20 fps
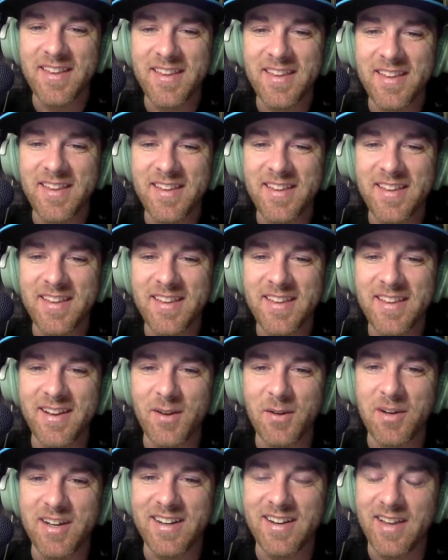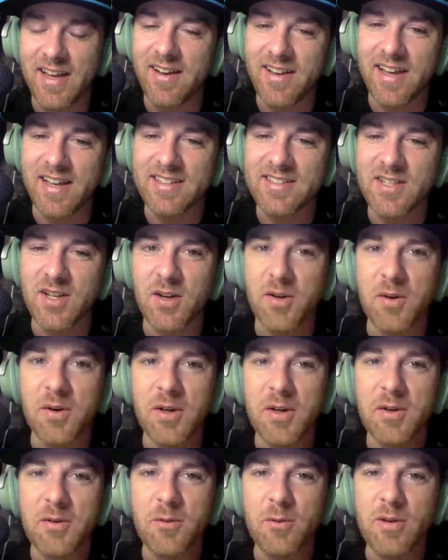Like what? Okay. So
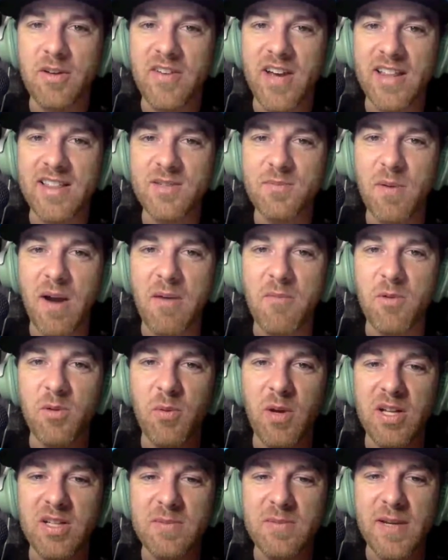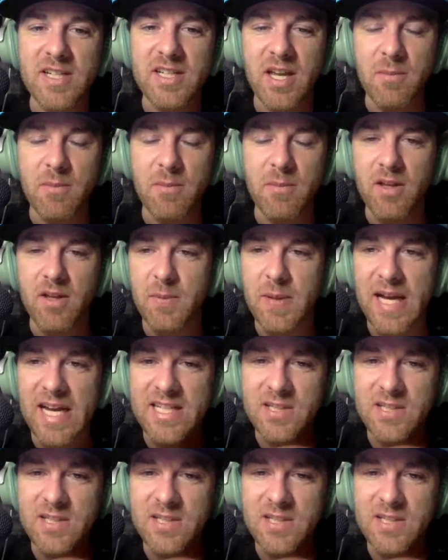we've had this problem with Waldo's Magic 8 Ball in the